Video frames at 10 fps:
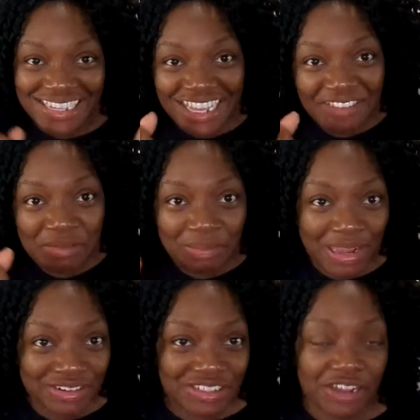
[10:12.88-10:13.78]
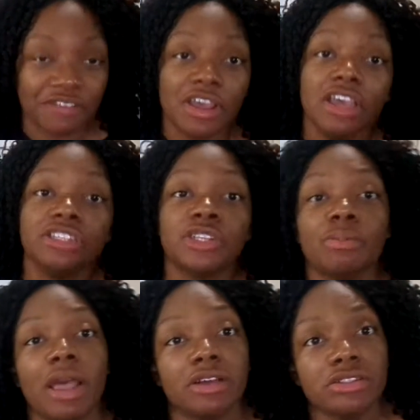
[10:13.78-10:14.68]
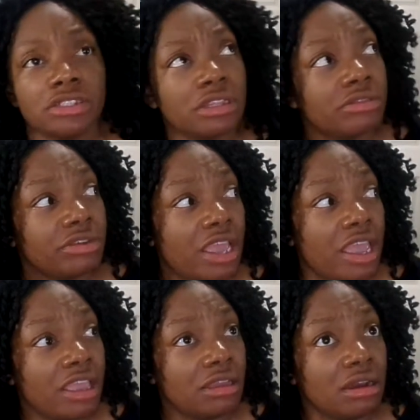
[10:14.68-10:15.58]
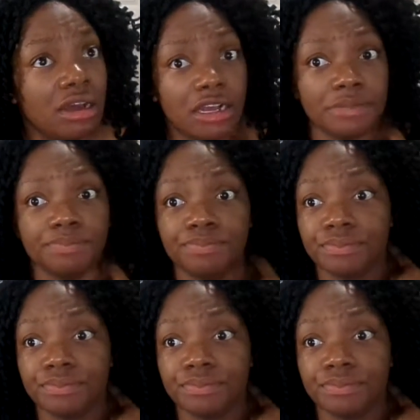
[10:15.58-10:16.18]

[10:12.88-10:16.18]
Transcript: even better stuff. So Michael's the other day, I